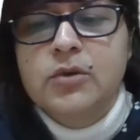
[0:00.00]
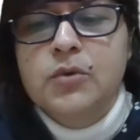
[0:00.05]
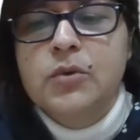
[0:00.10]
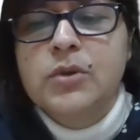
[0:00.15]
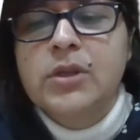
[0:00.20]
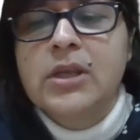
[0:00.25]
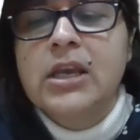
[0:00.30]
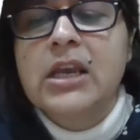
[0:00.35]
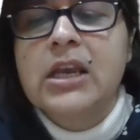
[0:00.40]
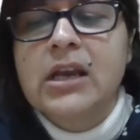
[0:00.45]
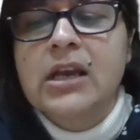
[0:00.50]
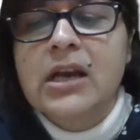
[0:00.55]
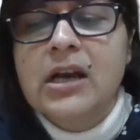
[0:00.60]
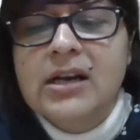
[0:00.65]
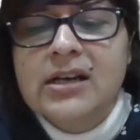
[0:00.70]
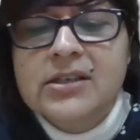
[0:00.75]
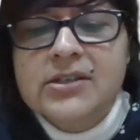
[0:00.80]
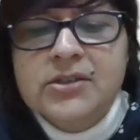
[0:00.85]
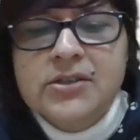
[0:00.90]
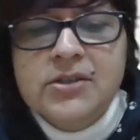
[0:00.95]
to the
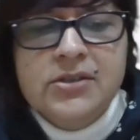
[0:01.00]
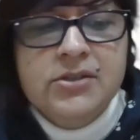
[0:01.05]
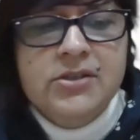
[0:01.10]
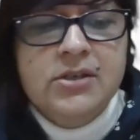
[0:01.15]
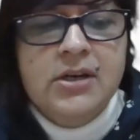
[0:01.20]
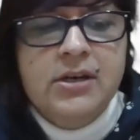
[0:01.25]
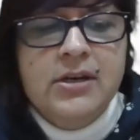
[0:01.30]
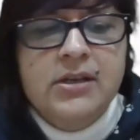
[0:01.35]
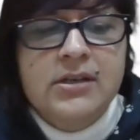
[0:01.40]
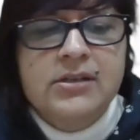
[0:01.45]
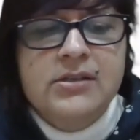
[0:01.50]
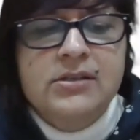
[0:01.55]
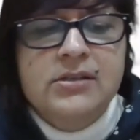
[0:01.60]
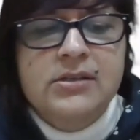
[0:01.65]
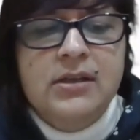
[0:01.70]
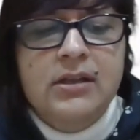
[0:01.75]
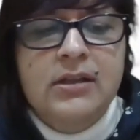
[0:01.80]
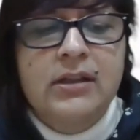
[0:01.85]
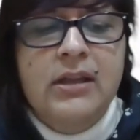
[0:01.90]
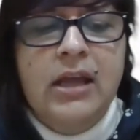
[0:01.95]
caste
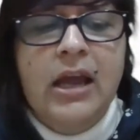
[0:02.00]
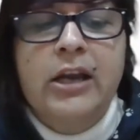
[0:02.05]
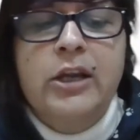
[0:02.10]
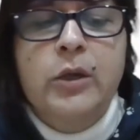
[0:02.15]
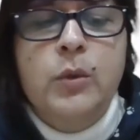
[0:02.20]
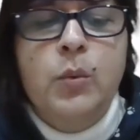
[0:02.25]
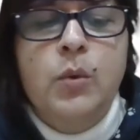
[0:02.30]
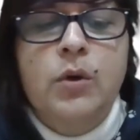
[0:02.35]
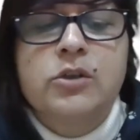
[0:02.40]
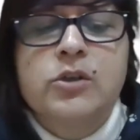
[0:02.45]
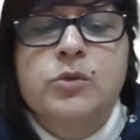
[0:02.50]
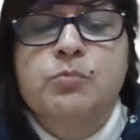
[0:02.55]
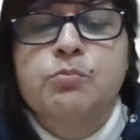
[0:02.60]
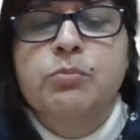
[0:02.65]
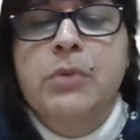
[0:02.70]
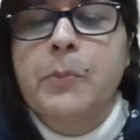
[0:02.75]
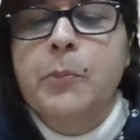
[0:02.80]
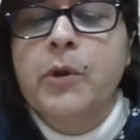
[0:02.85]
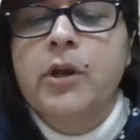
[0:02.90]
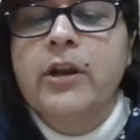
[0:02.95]
studies that was
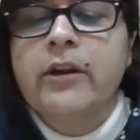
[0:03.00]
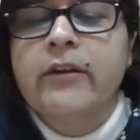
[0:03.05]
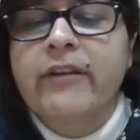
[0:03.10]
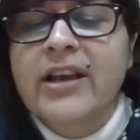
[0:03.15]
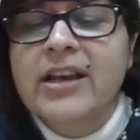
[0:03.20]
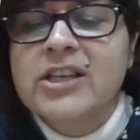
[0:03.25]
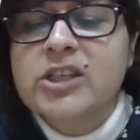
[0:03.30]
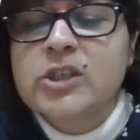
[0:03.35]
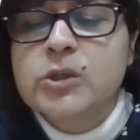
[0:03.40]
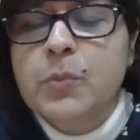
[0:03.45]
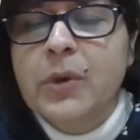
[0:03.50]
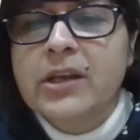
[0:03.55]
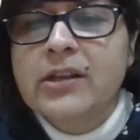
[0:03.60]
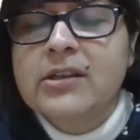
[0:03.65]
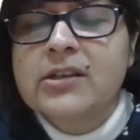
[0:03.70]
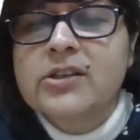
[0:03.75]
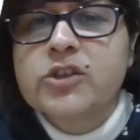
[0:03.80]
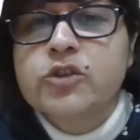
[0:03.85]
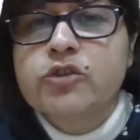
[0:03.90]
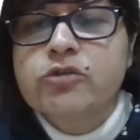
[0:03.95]
popularized by
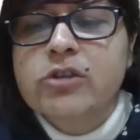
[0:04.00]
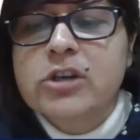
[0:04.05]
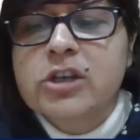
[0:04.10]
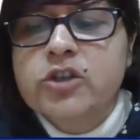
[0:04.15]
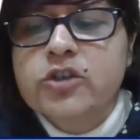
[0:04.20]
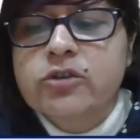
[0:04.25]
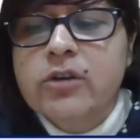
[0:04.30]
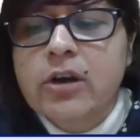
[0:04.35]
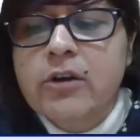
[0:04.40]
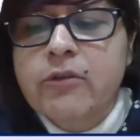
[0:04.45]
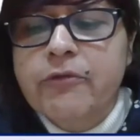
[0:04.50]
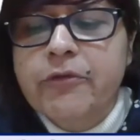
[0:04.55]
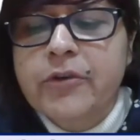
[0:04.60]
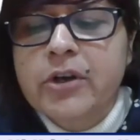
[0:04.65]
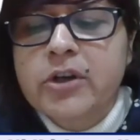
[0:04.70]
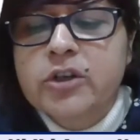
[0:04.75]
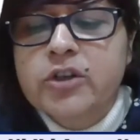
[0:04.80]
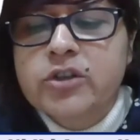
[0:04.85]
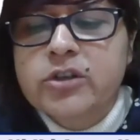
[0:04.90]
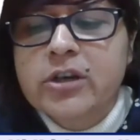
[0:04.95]
the structural
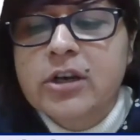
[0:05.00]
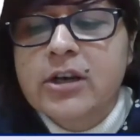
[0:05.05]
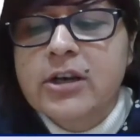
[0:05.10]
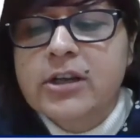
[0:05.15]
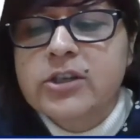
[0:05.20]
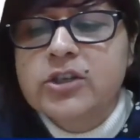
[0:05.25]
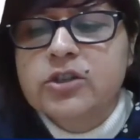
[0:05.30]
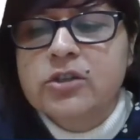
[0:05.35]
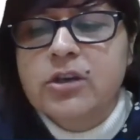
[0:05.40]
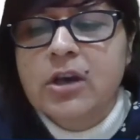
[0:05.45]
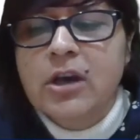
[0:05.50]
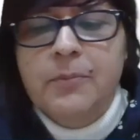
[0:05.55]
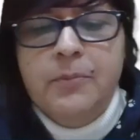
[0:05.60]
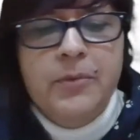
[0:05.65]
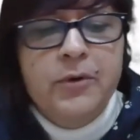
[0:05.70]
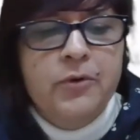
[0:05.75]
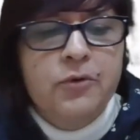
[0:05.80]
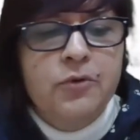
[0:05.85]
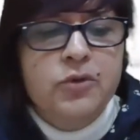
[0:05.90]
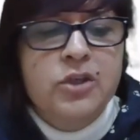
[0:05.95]
functionalist
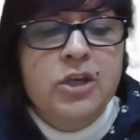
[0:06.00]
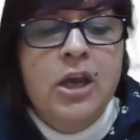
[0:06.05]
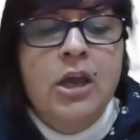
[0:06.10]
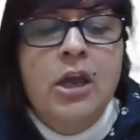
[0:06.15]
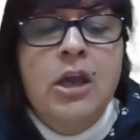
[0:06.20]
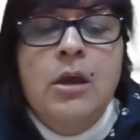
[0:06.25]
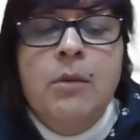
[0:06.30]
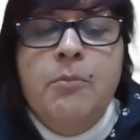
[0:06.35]
approach